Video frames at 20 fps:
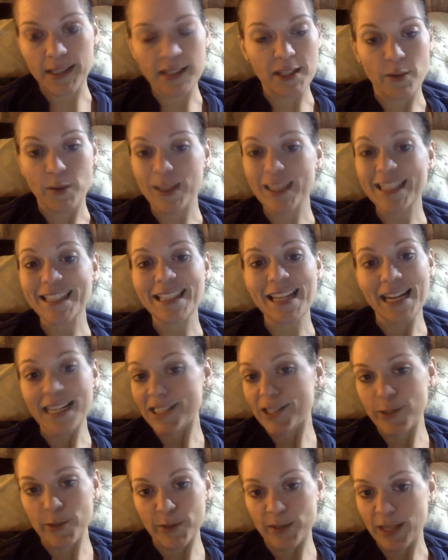So it's
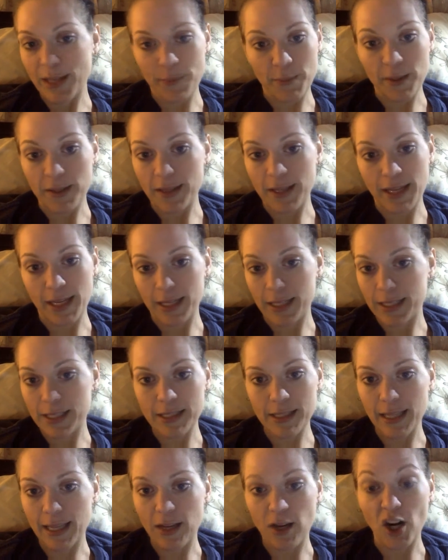not two separate things,
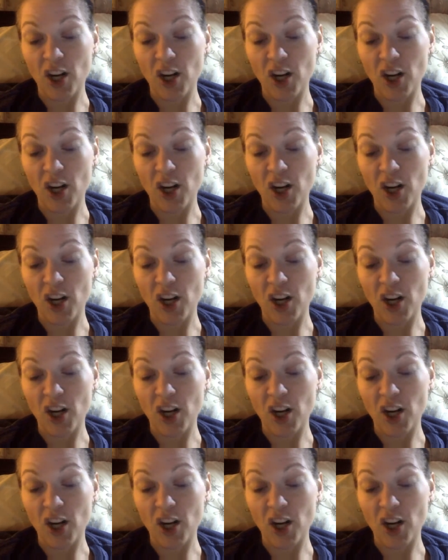like